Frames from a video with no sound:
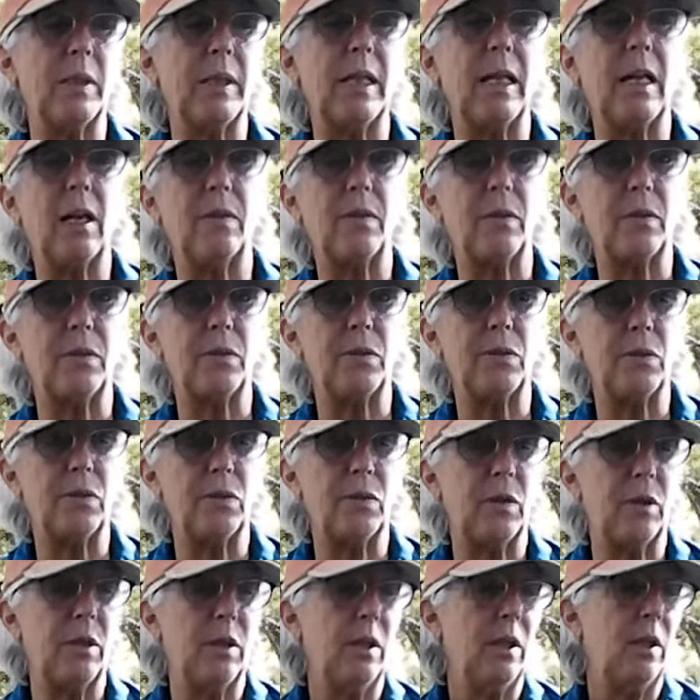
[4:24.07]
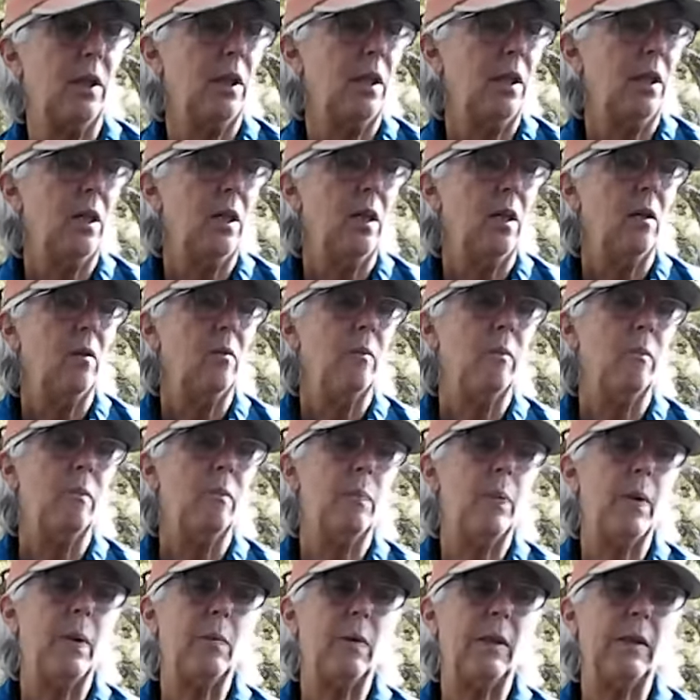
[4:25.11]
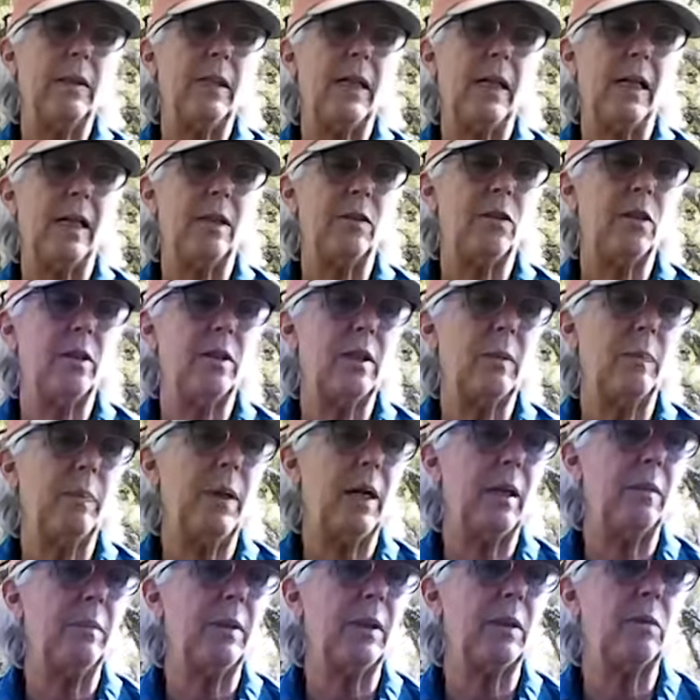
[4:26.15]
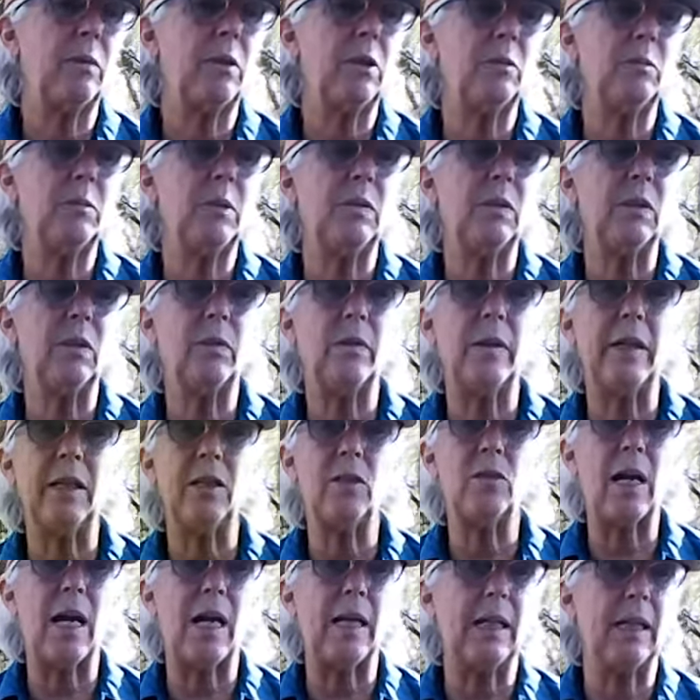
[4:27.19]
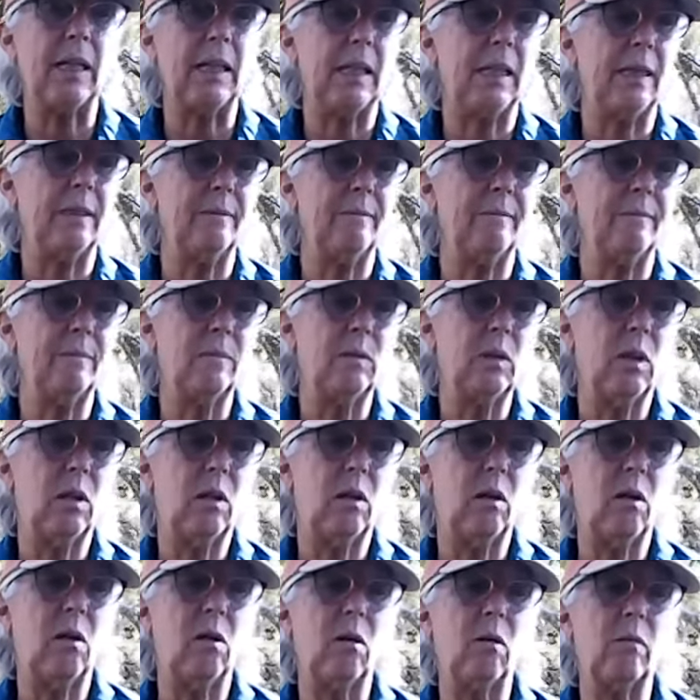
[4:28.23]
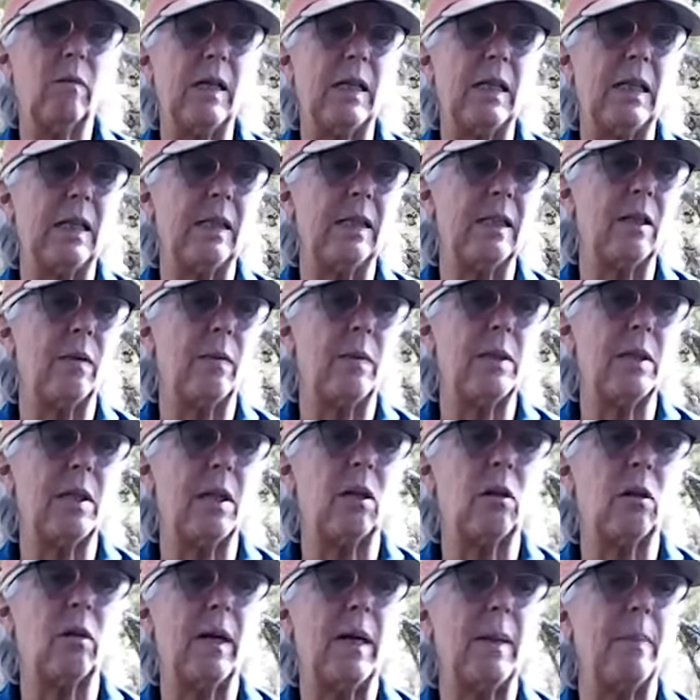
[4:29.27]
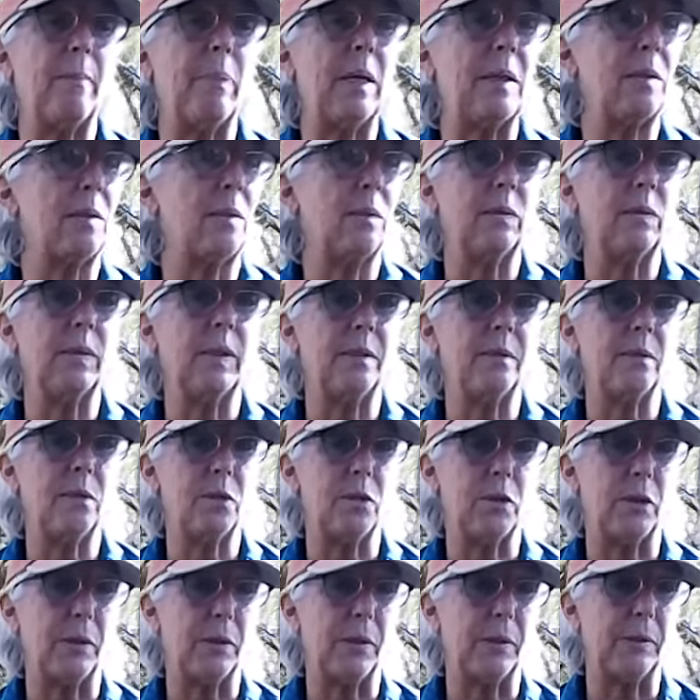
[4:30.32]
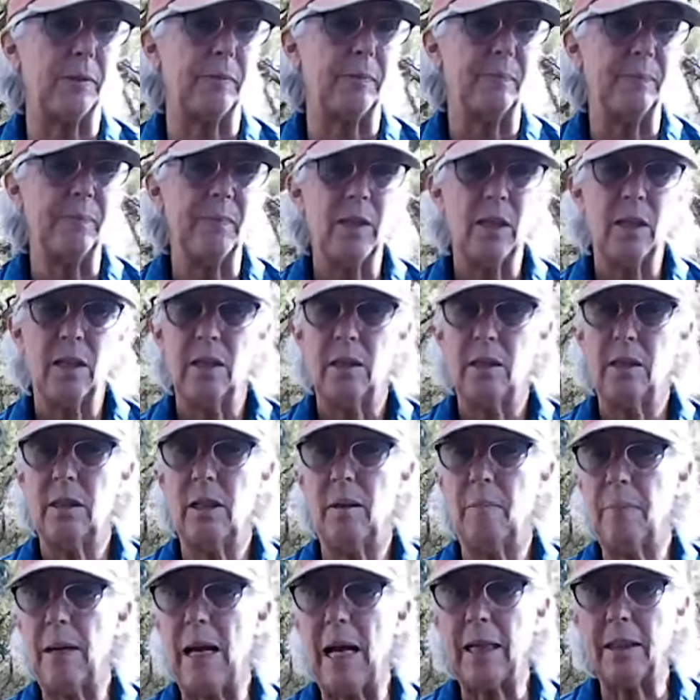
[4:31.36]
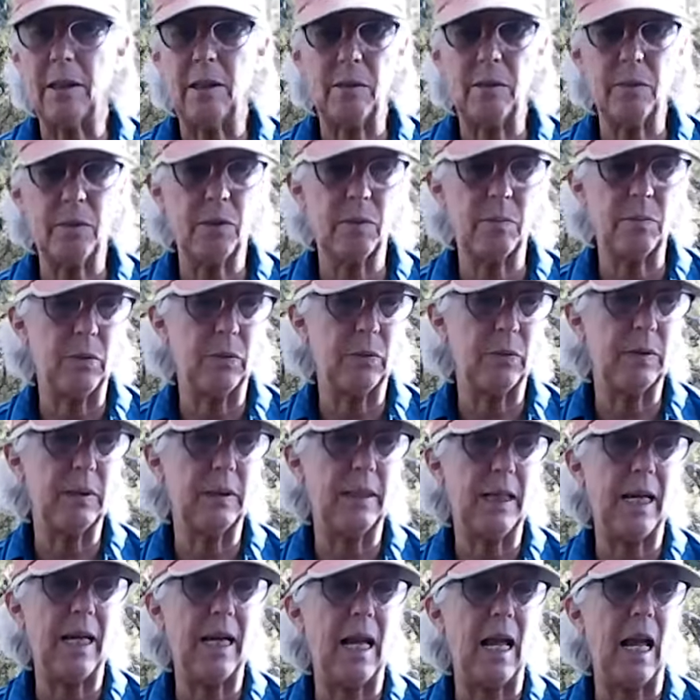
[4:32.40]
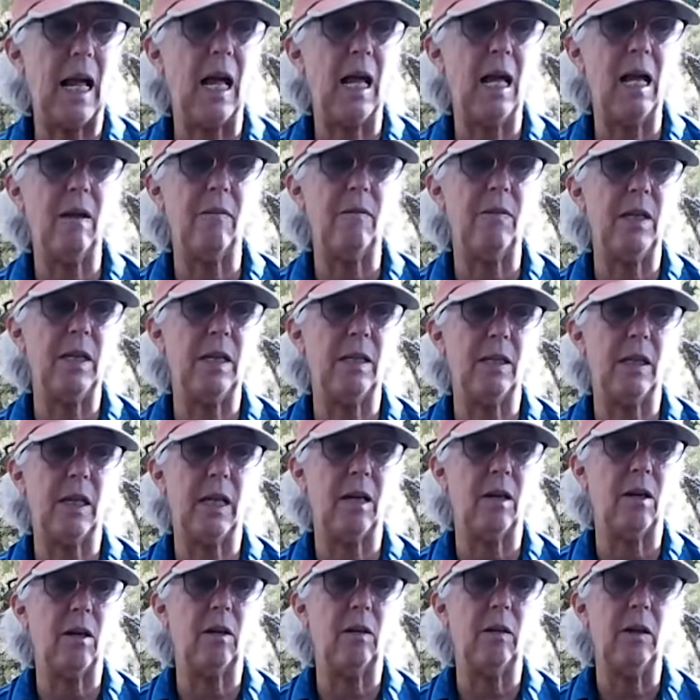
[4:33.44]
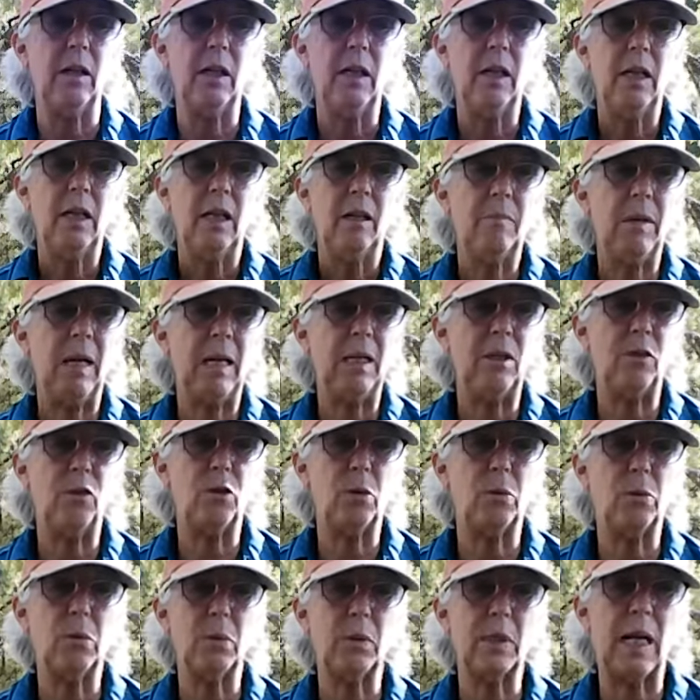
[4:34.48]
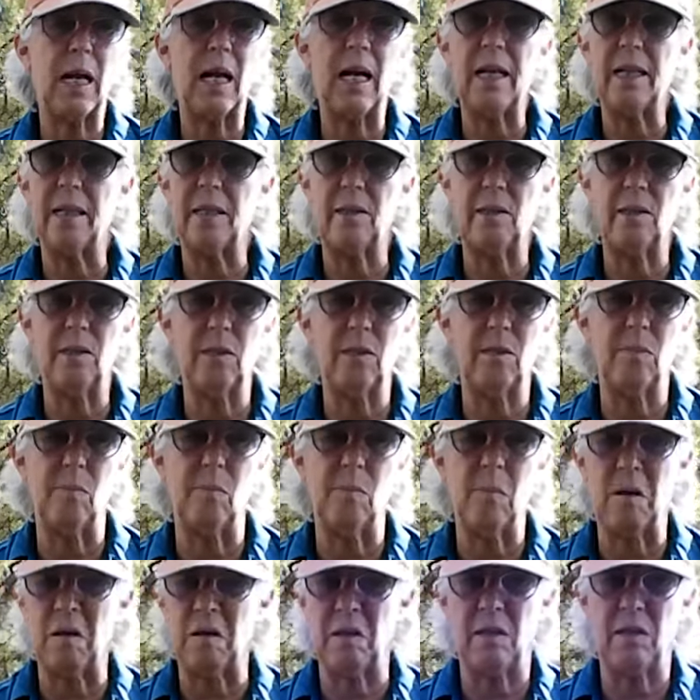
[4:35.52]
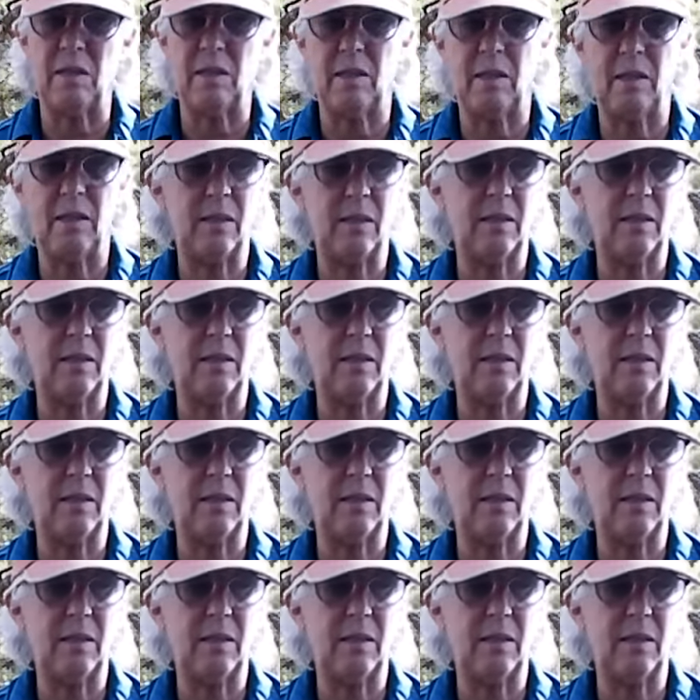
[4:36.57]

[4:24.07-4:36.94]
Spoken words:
the others. But when they entered the public room of the Green Dragon Inn, already there was a great bustle and stir. Tobacco smoke lay heavy in the air, made Joel's eyes smart, and it